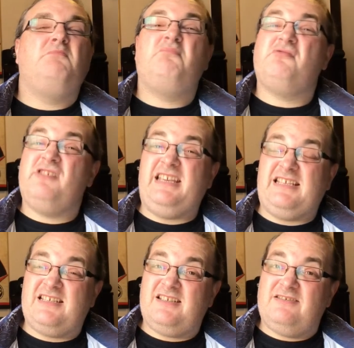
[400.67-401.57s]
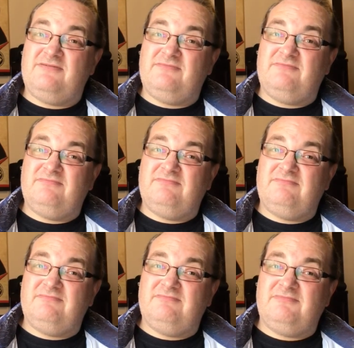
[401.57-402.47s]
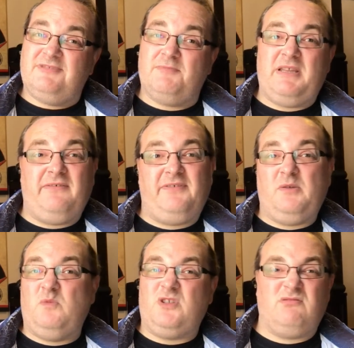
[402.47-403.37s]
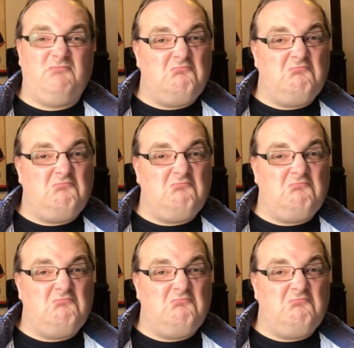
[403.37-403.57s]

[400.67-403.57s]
Priest. I mean, the film was,